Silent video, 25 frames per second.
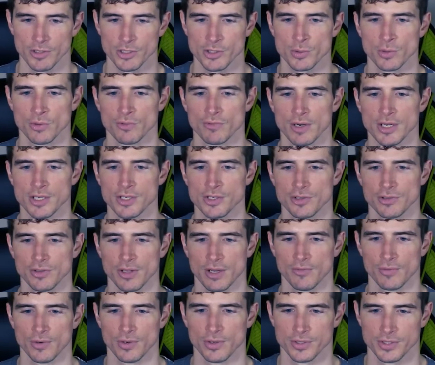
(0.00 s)
This will raise your
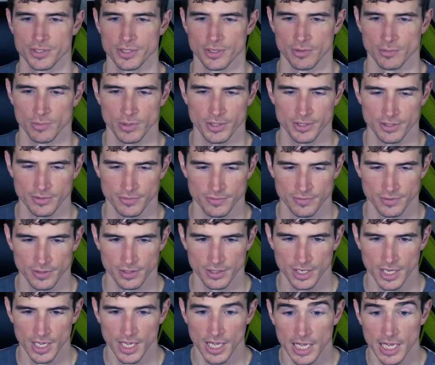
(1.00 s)
level until, what the fuck?